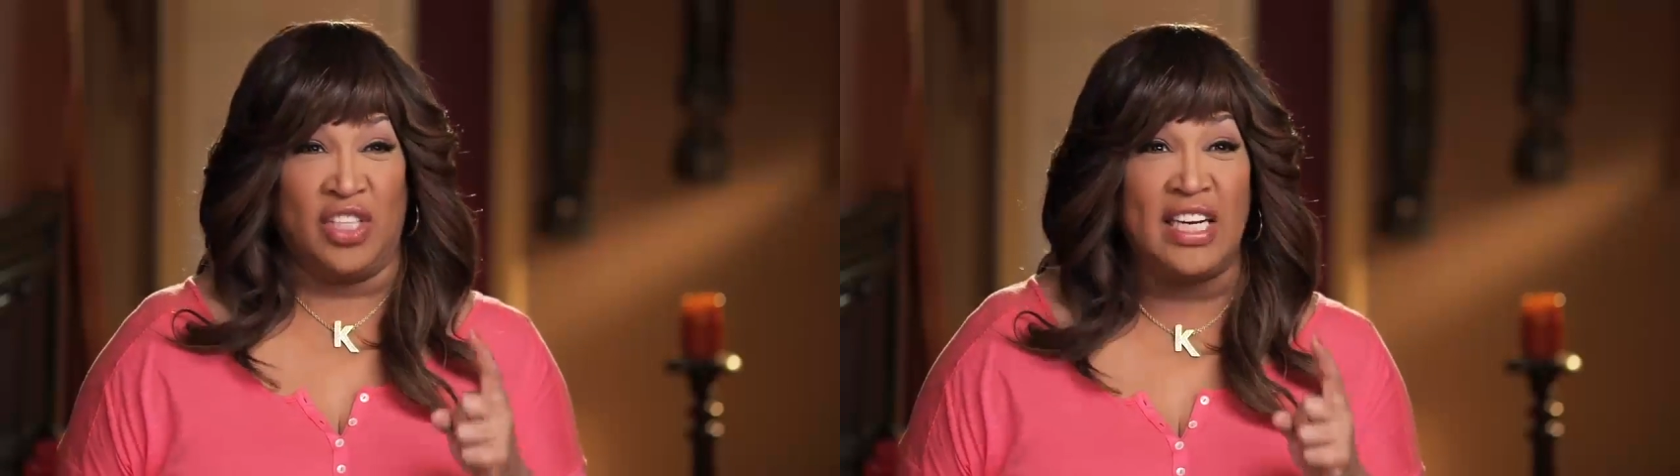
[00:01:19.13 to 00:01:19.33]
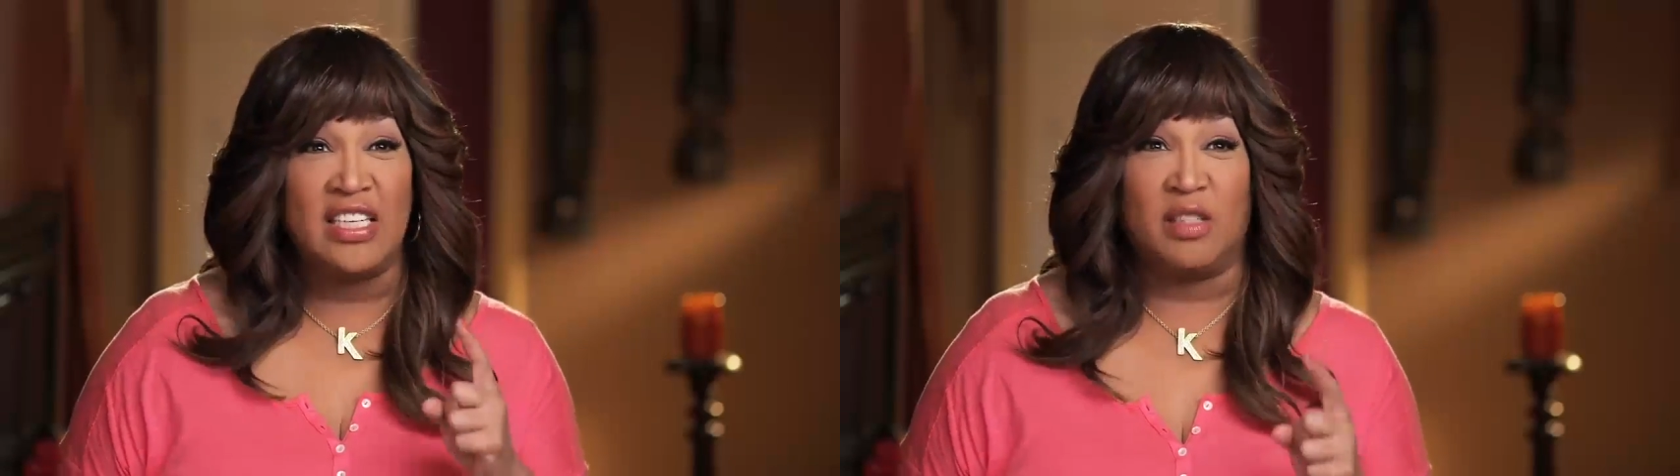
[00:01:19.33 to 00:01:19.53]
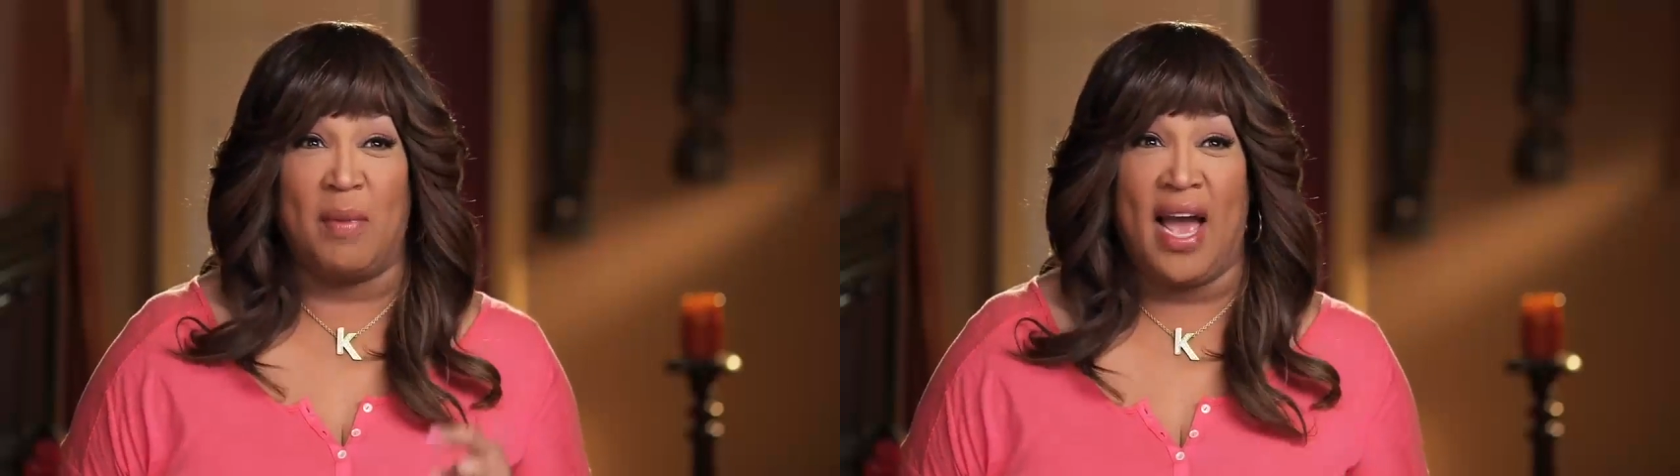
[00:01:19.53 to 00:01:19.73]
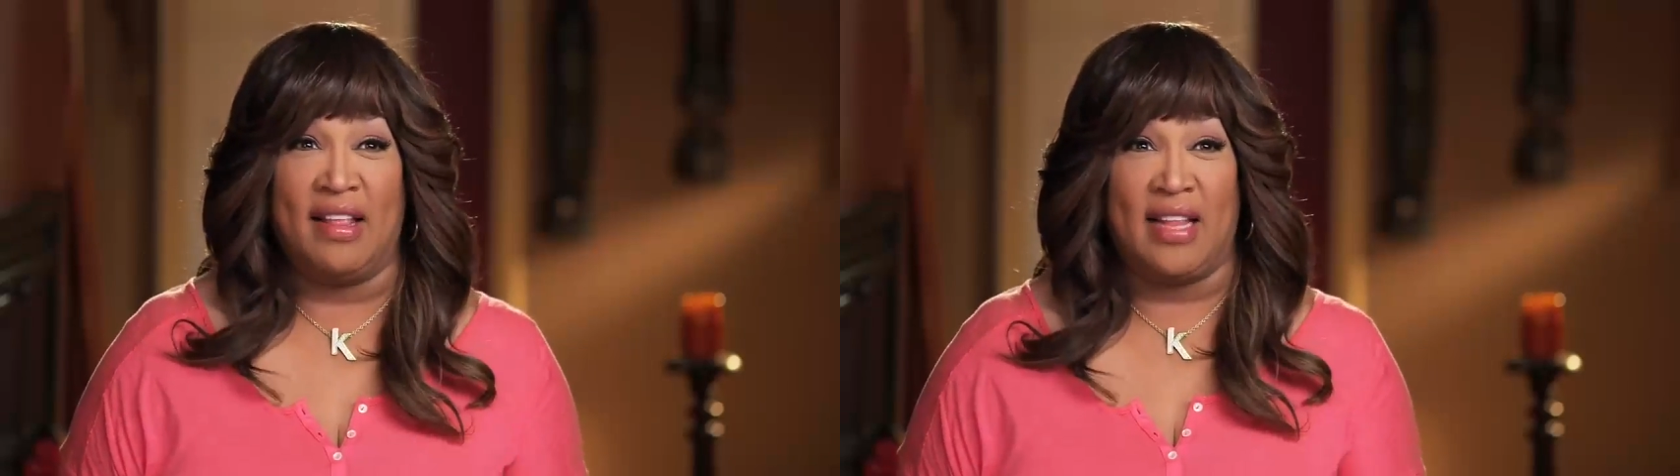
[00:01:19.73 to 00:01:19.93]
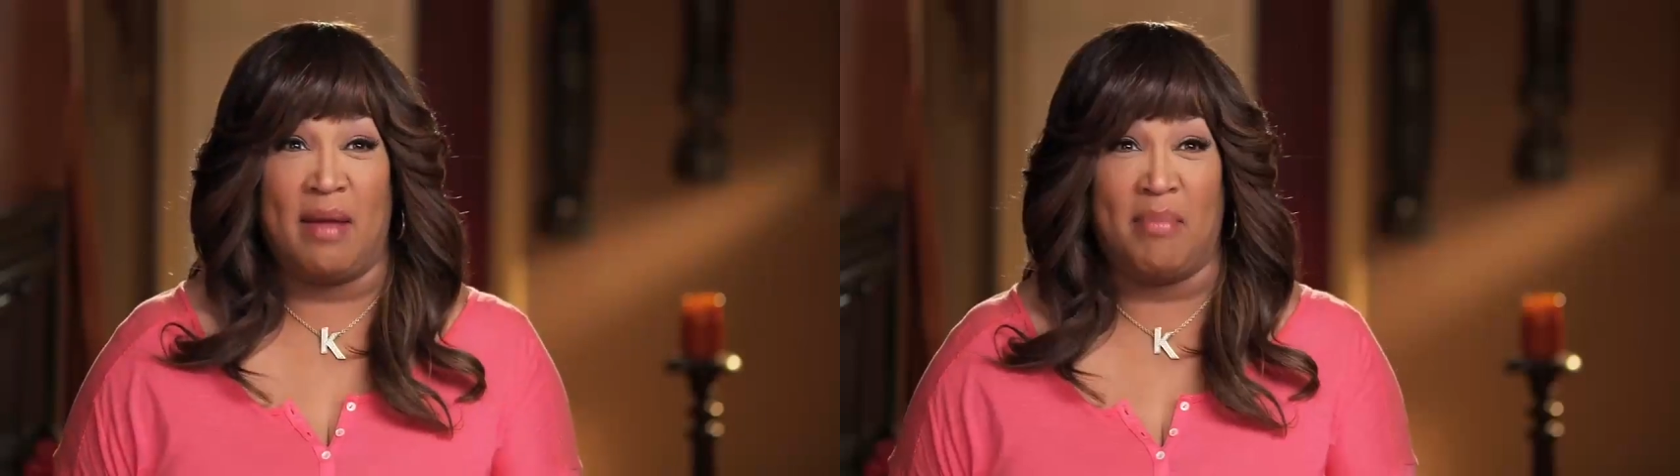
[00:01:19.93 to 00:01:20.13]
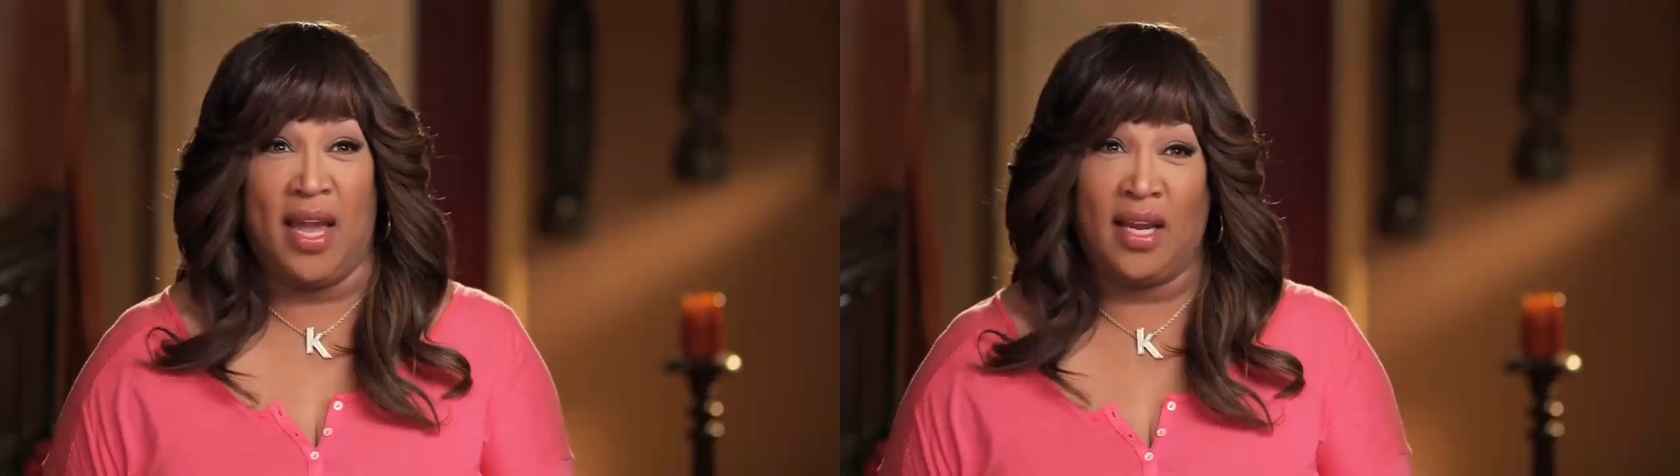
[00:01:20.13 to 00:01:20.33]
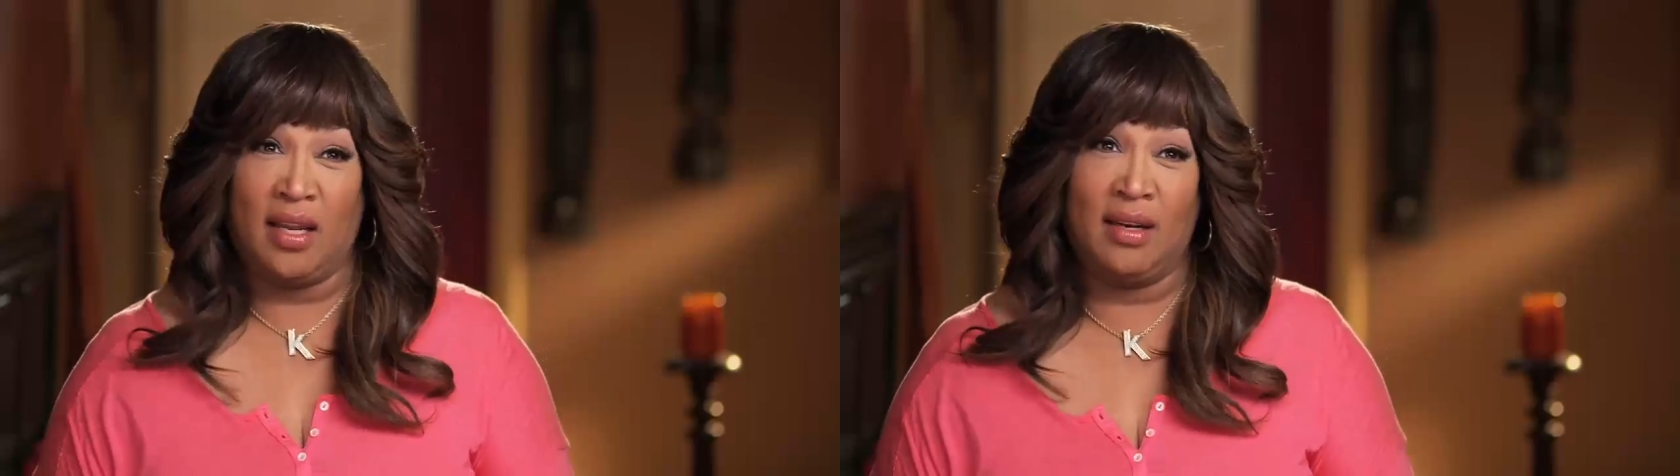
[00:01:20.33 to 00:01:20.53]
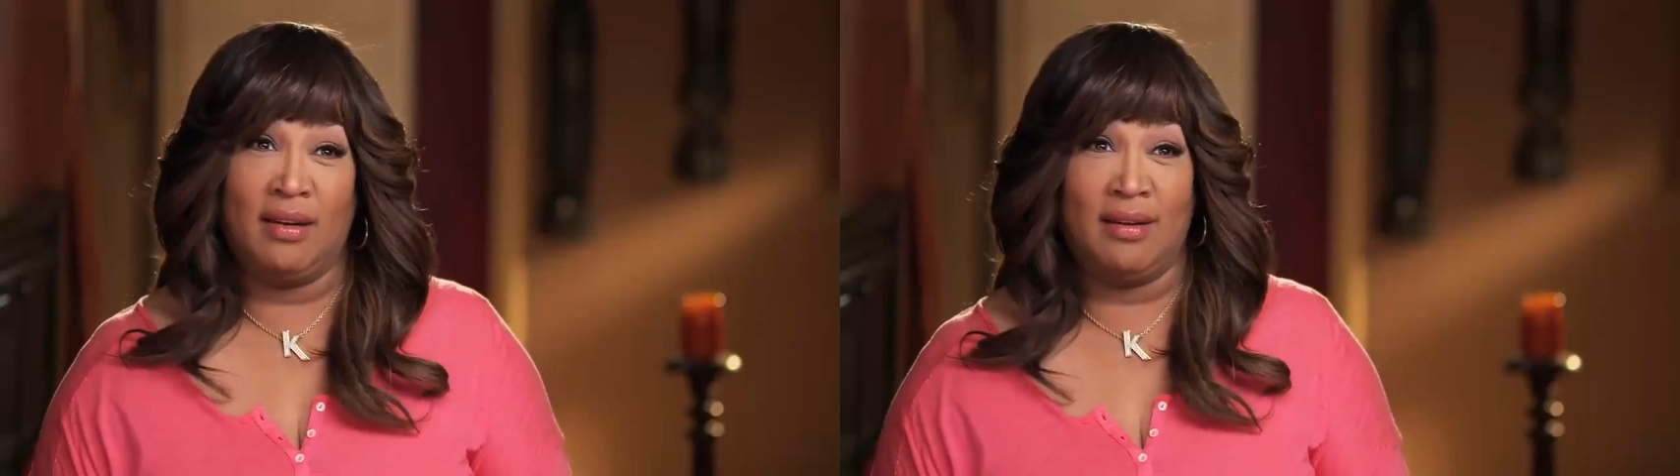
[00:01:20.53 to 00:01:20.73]
genius behind that
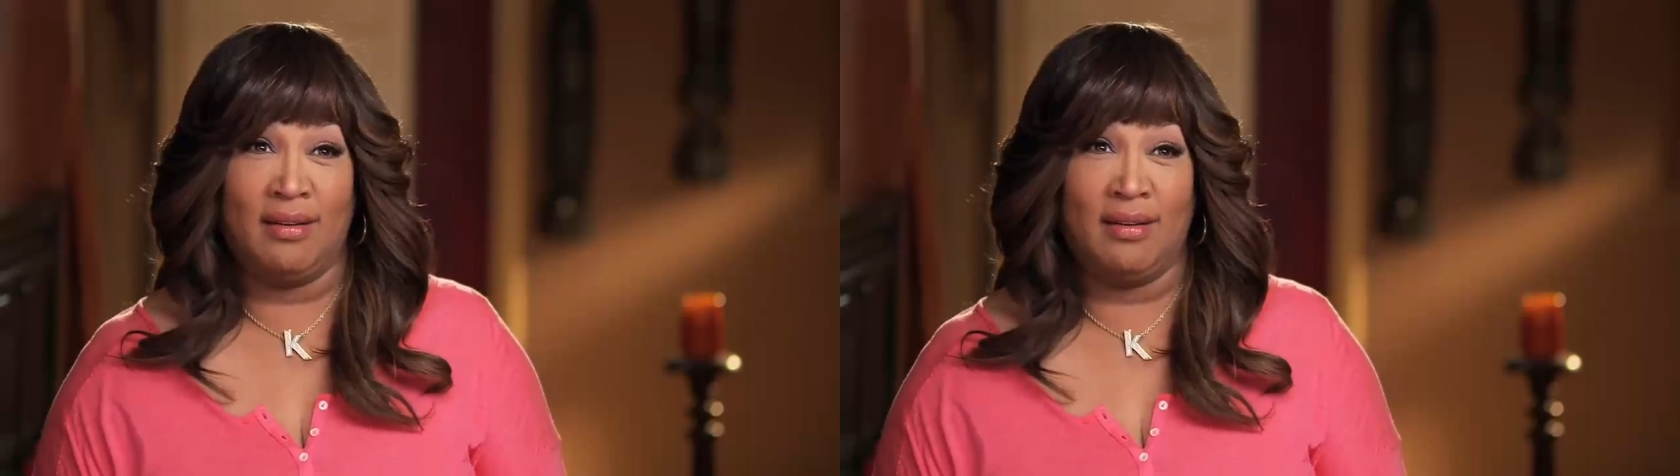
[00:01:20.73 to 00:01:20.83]
banging.